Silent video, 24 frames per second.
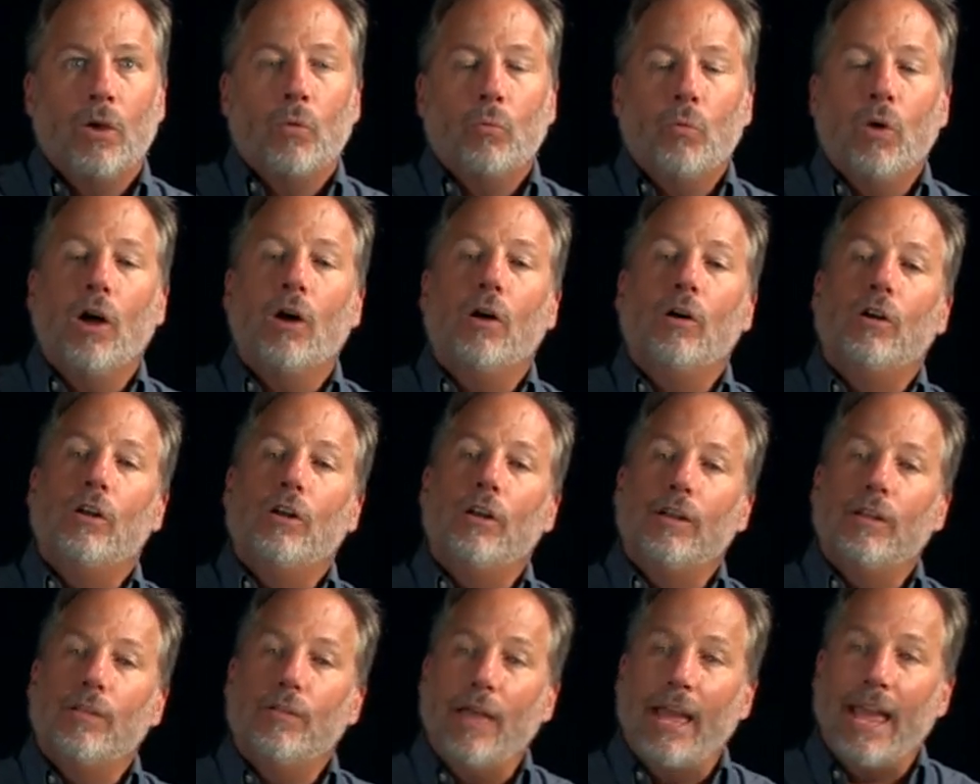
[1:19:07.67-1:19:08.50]
Well,
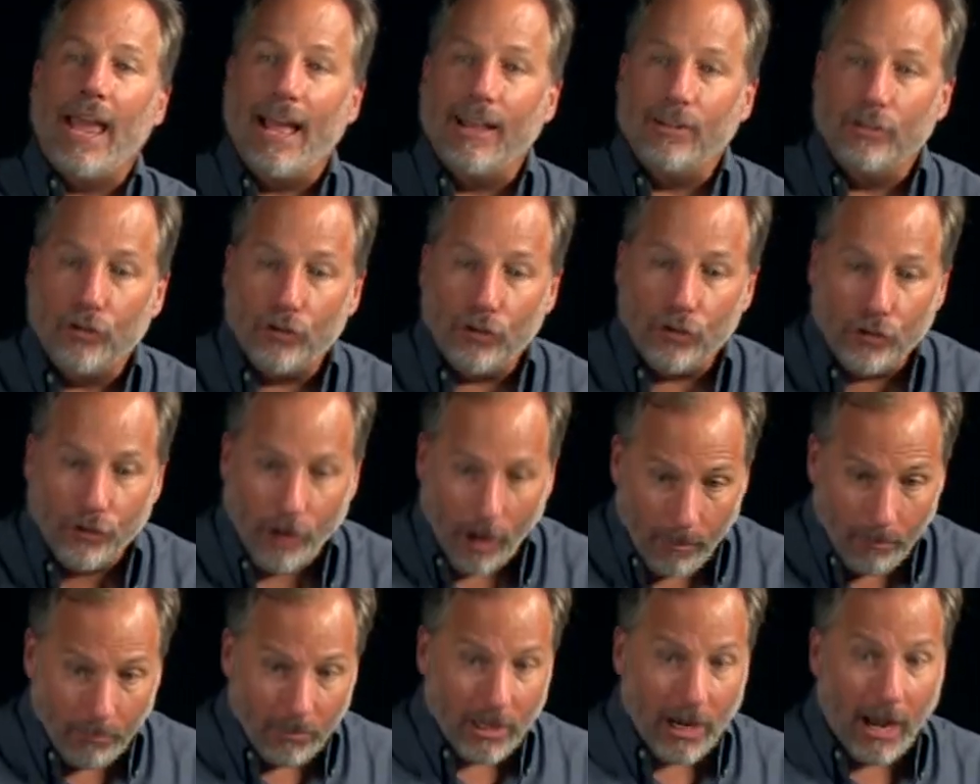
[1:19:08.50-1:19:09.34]
they had
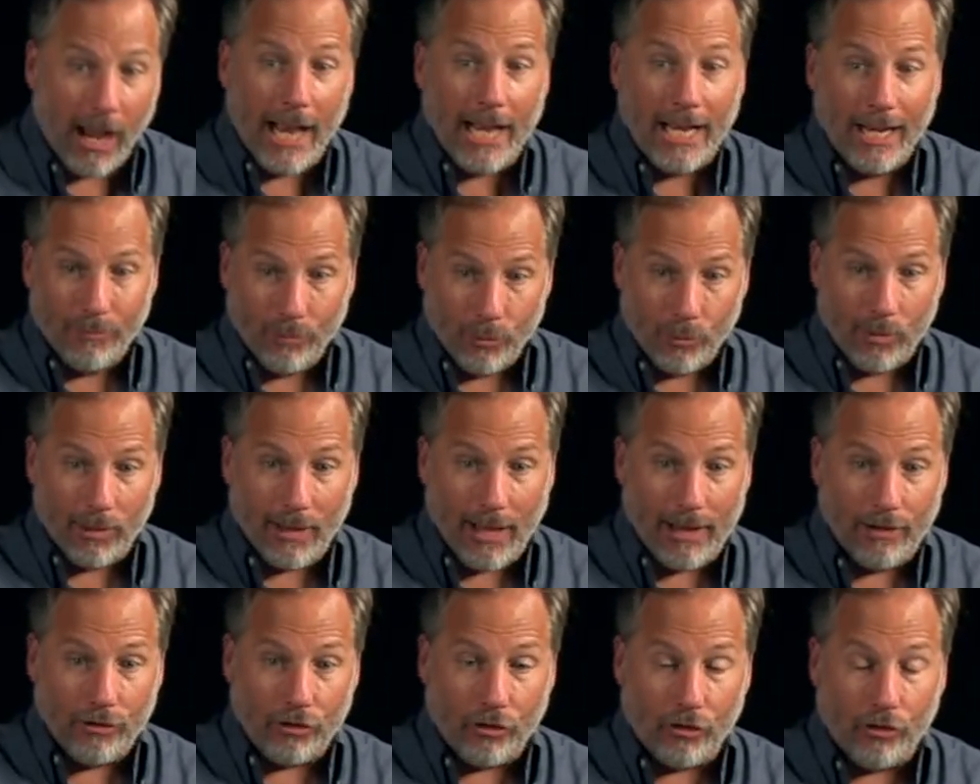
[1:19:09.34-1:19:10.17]
some kind of a
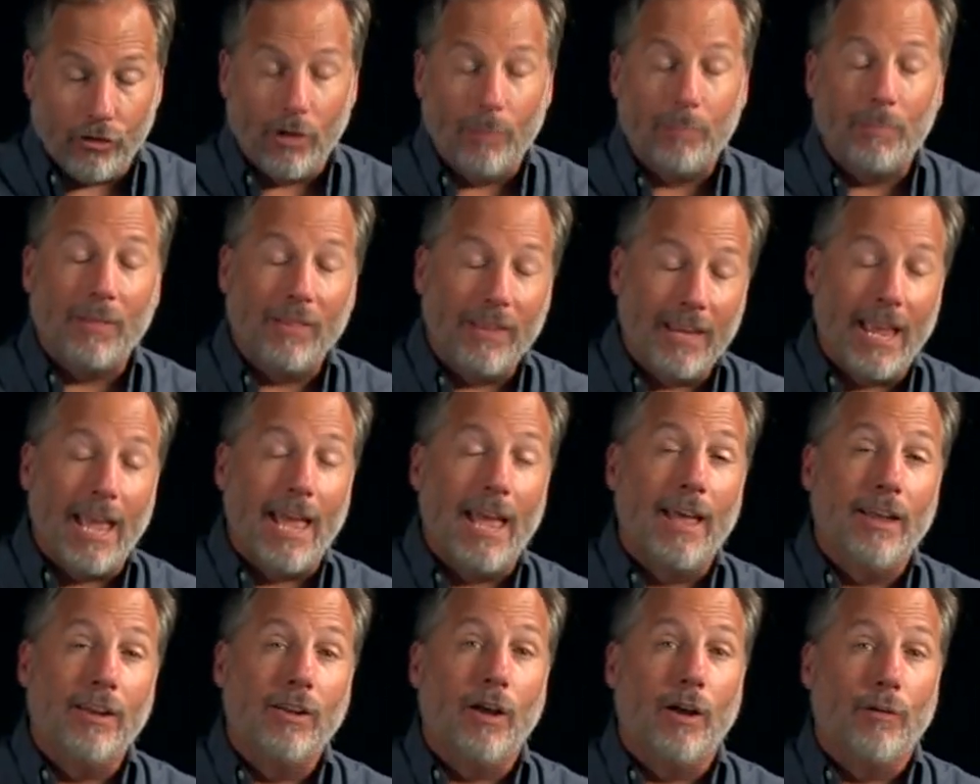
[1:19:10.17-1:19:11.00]
relationship at the
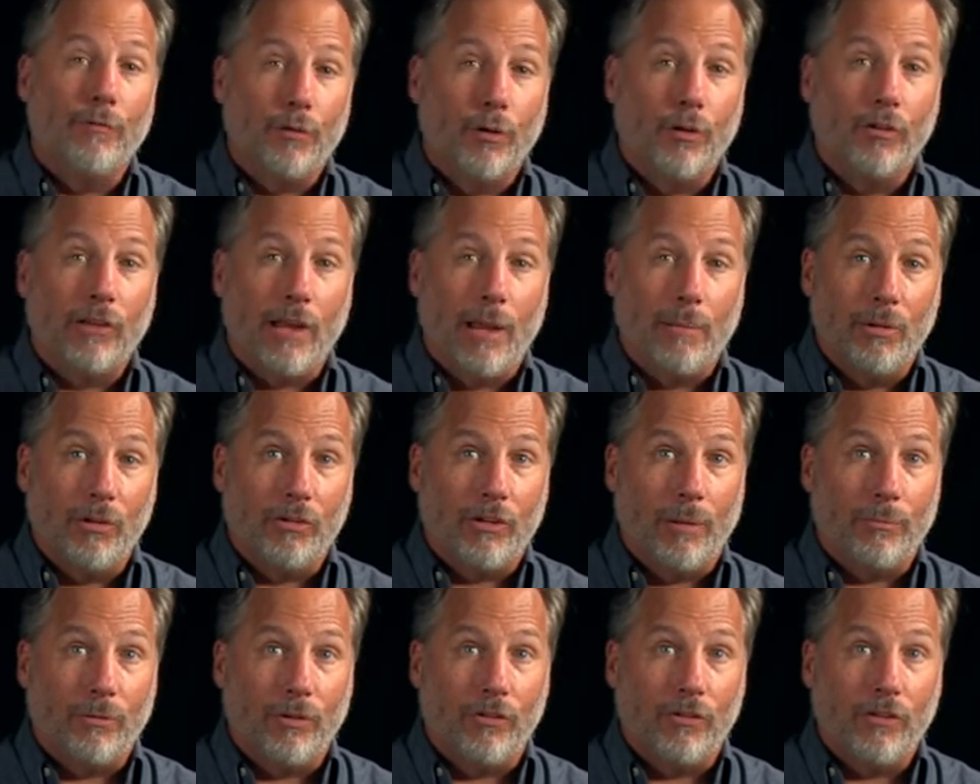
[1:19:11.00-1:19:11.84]
end of 1 Samuel
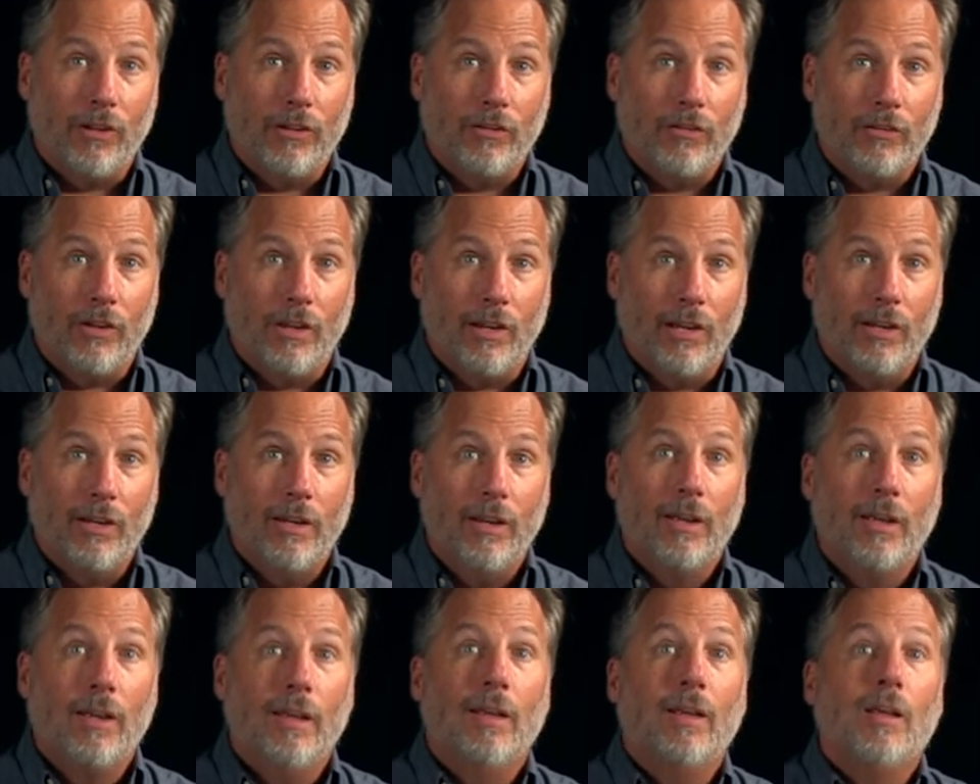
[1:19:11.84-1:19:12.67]
chapter 16,
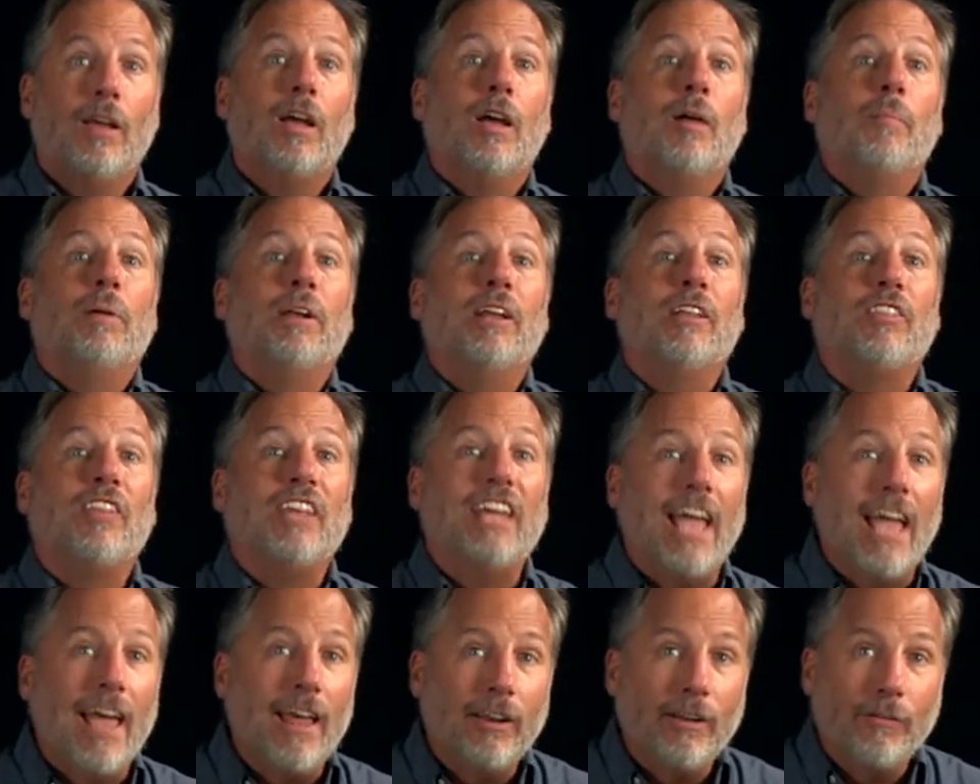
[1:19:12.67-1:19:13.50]
but at
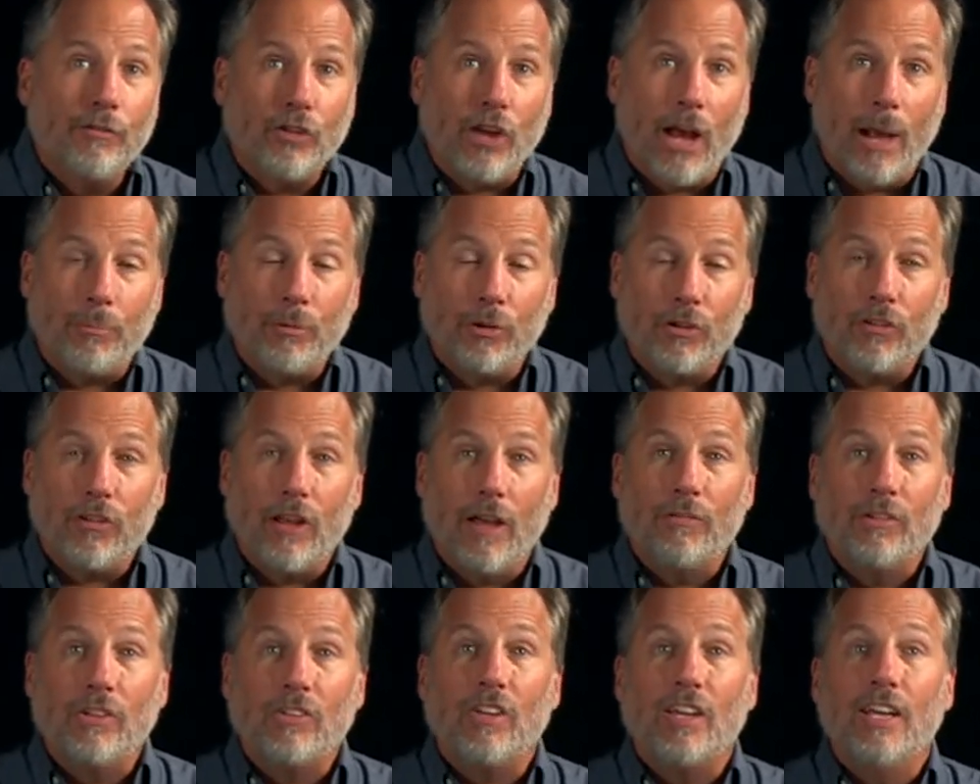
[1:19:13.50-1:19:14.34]
the end of chapter
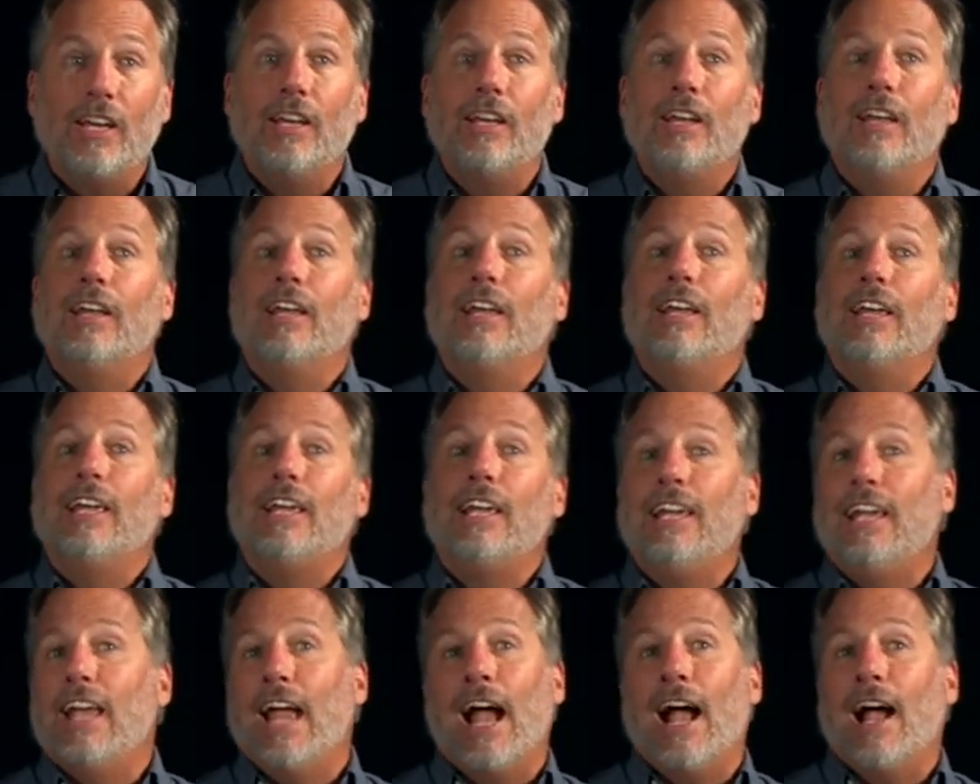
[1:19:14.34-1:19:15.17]
17,
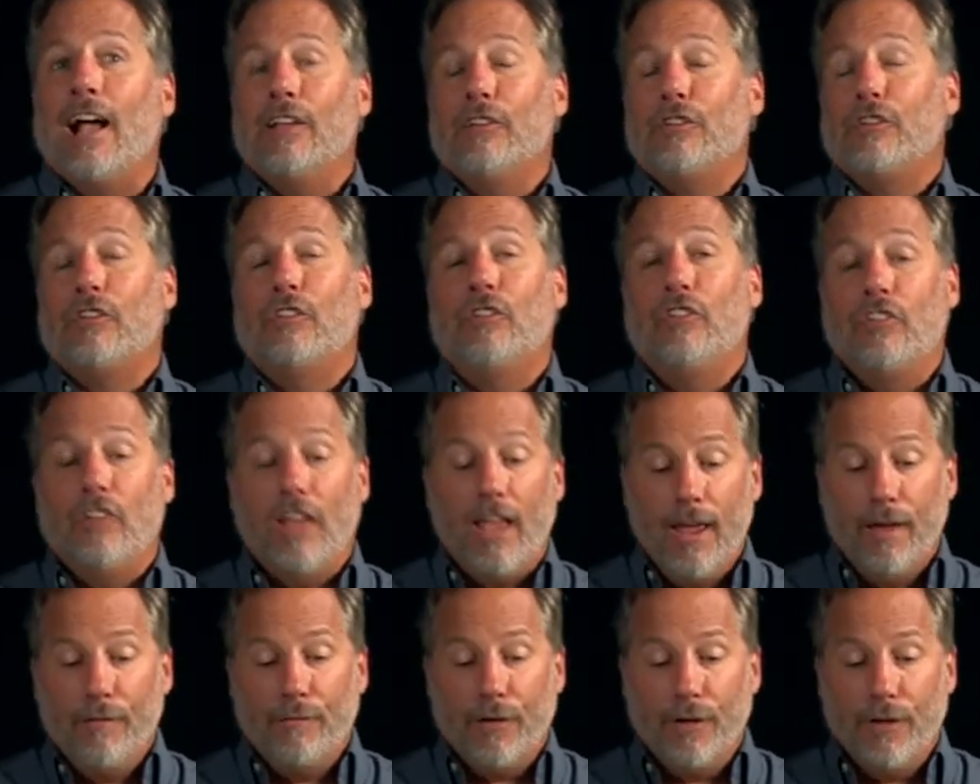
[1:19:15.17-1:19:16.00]
he asks
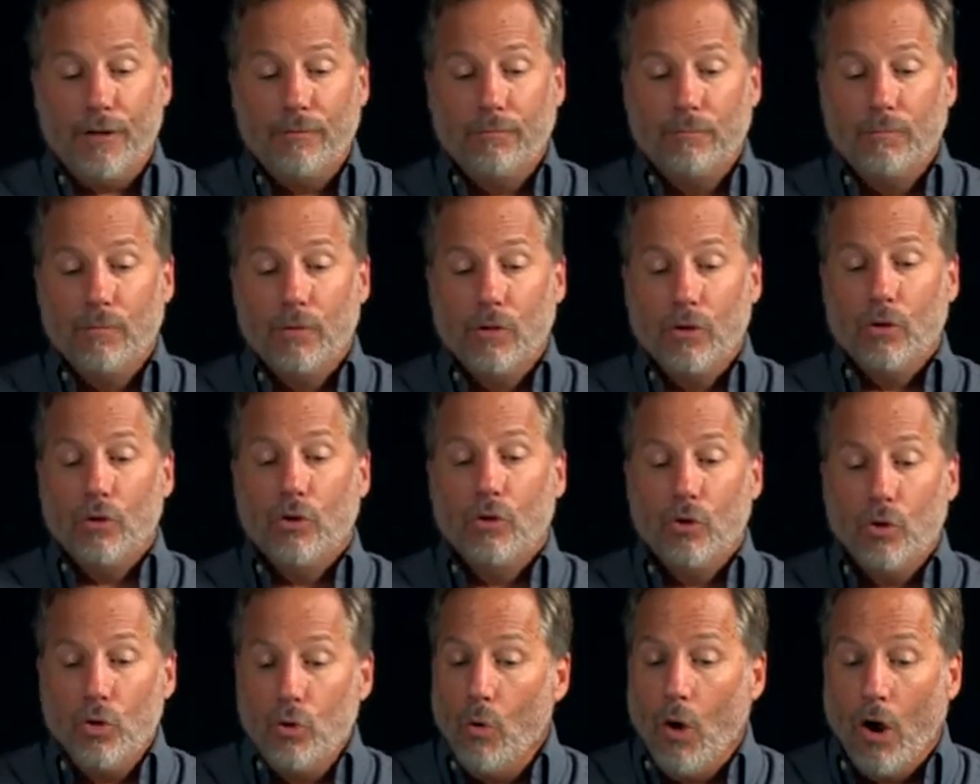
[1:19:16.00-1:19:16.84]
David,
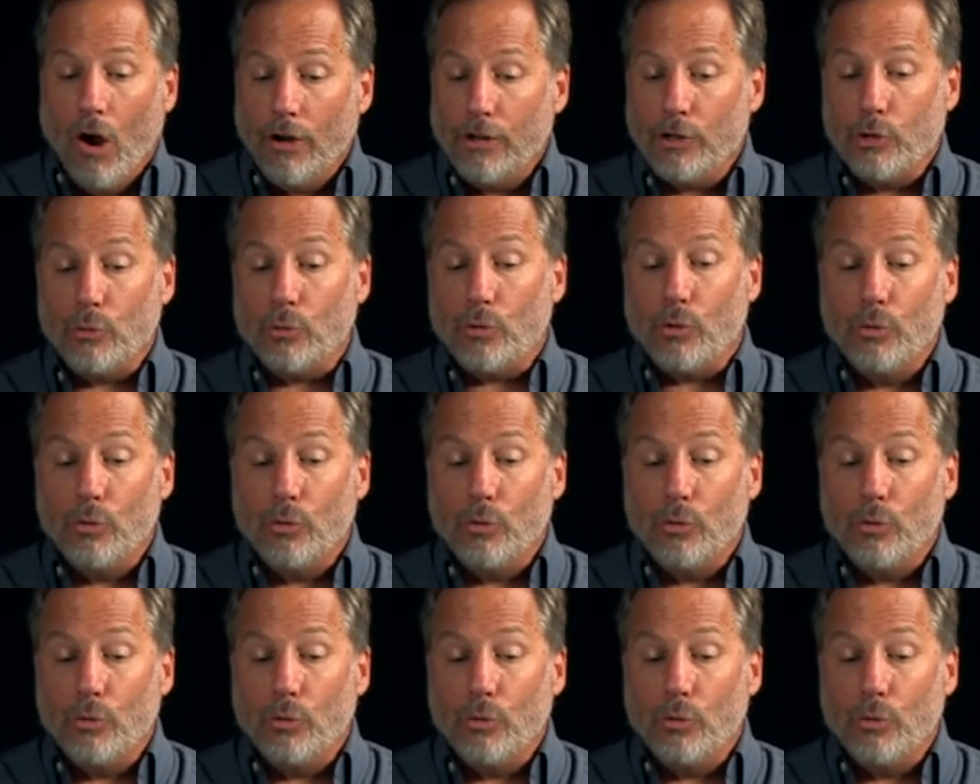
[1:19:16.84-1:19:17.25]
Who are you?